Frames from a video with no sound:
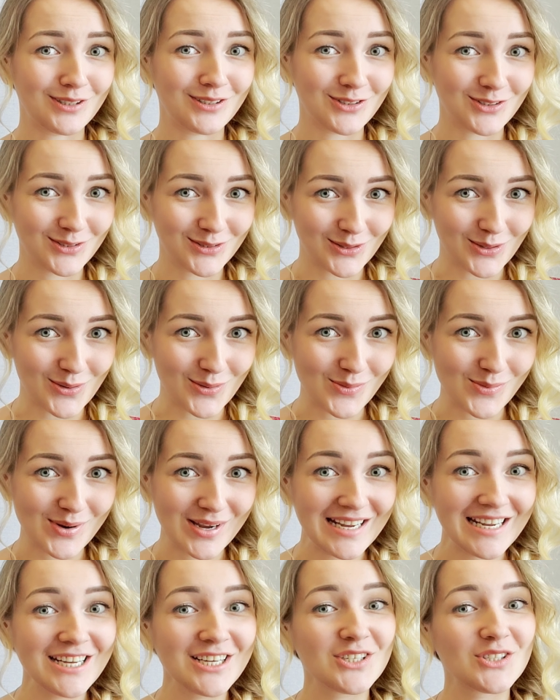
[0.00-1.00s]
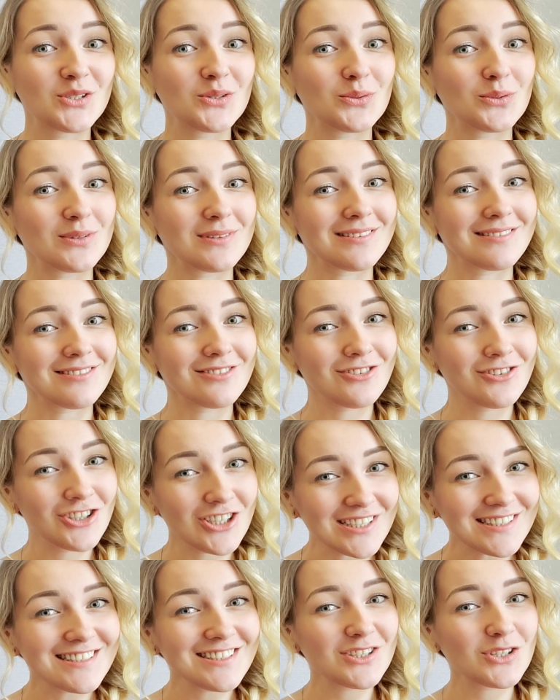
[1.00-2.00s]
so. So
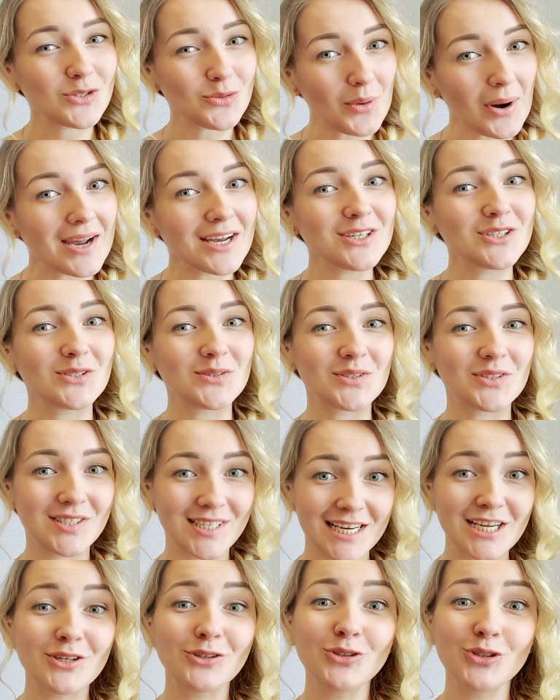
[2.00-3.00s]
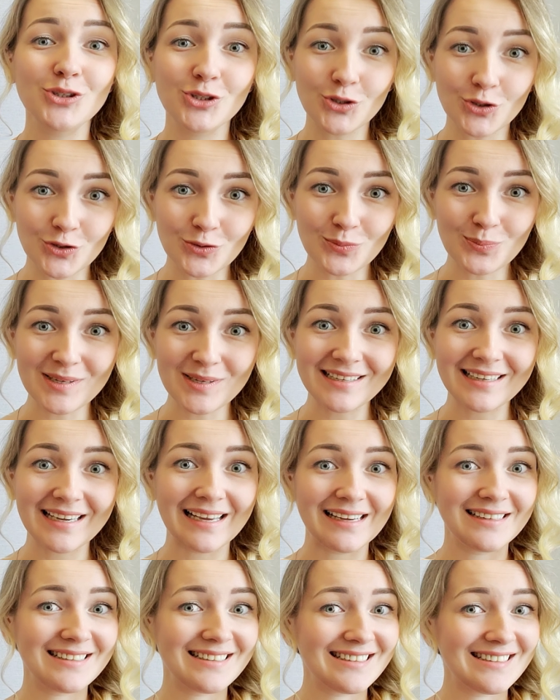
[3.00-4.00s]
just try to stay on topic
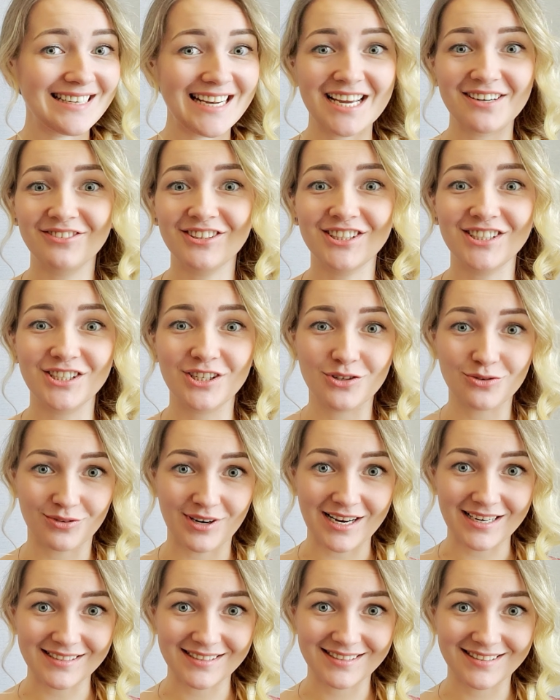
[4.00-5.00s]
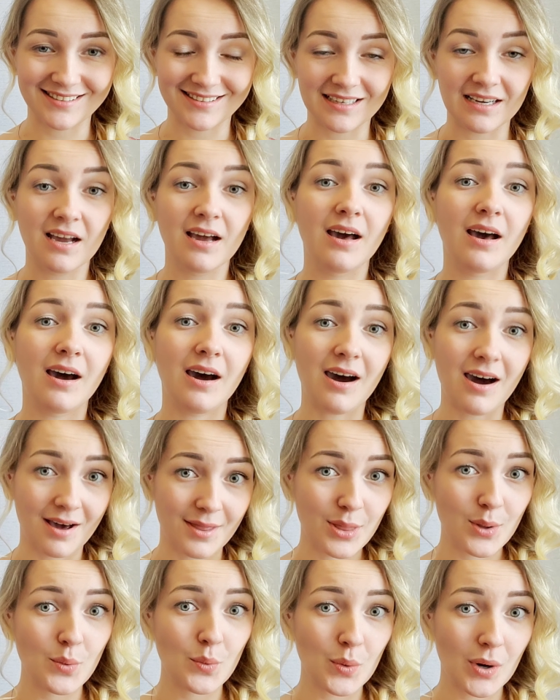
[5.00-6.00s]
and never digress.
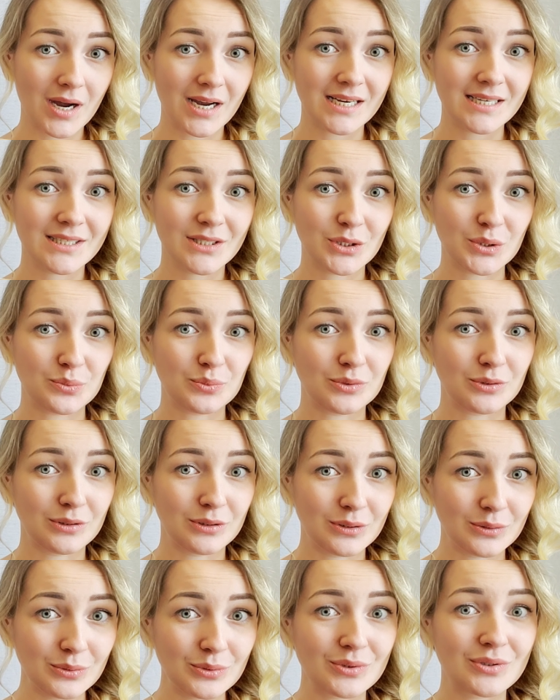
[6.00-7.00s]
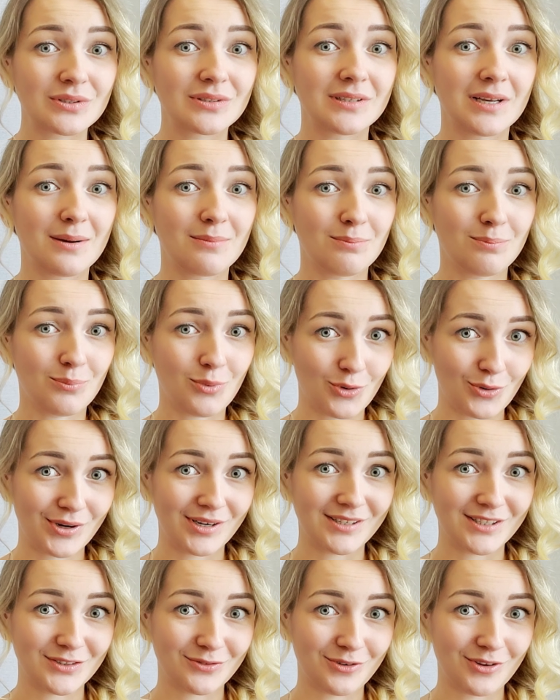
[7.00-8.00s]
Otherwise, you will lose some points for